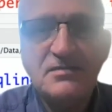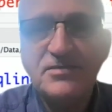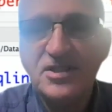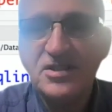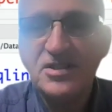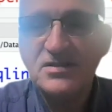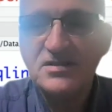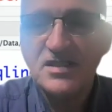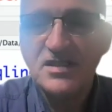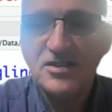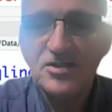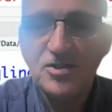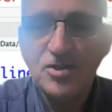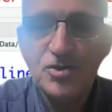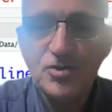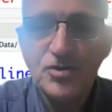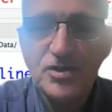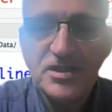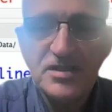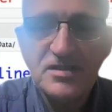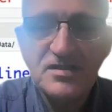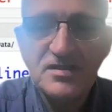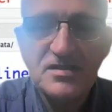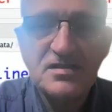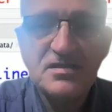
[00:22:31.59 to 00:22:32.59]
Because I know
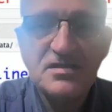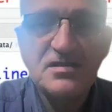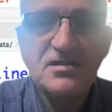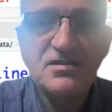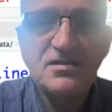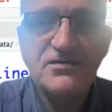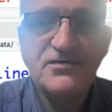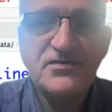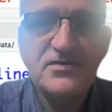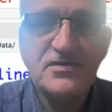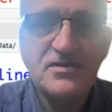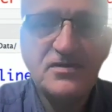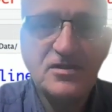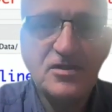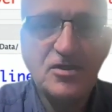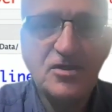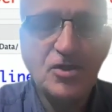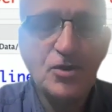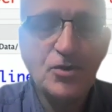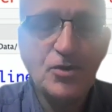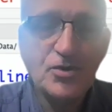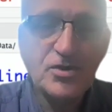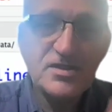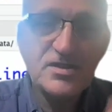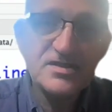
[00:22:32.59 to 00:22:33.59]
it's the
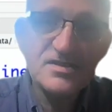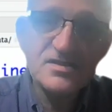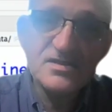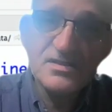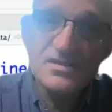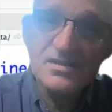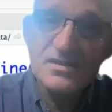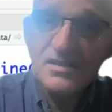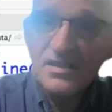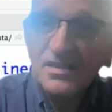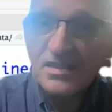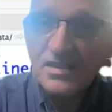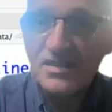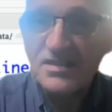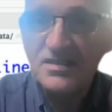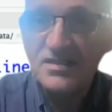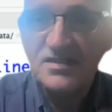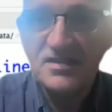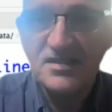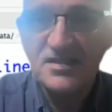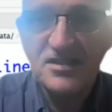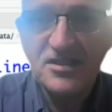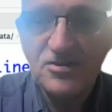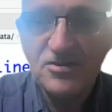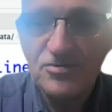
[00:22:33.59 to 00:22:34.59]
lowest
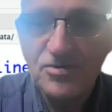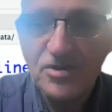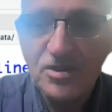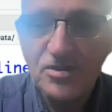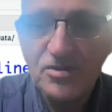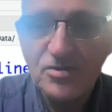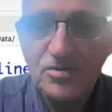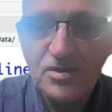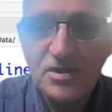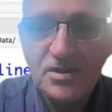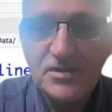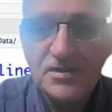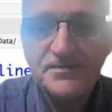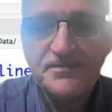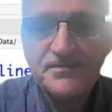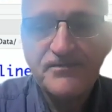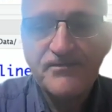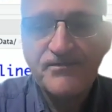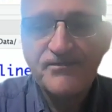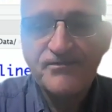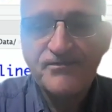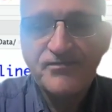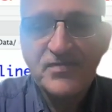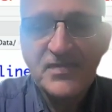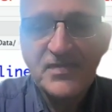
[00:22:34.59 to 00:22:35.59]
is 0,
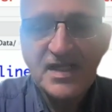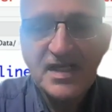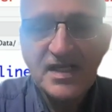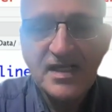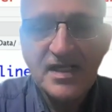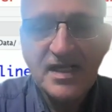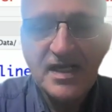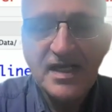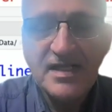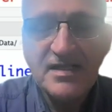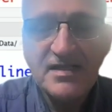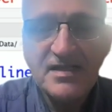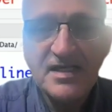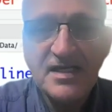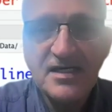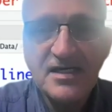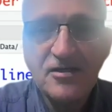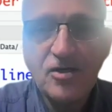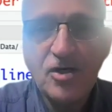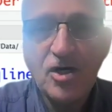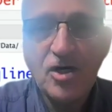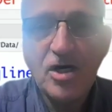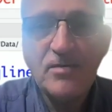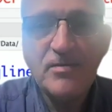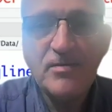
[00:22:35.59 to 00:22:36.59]
and
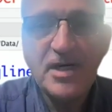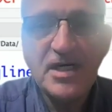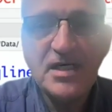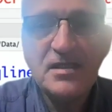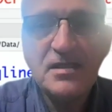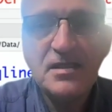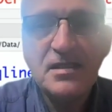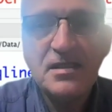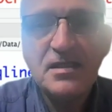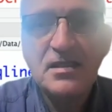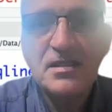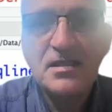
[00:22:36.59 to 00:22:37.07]
then comma,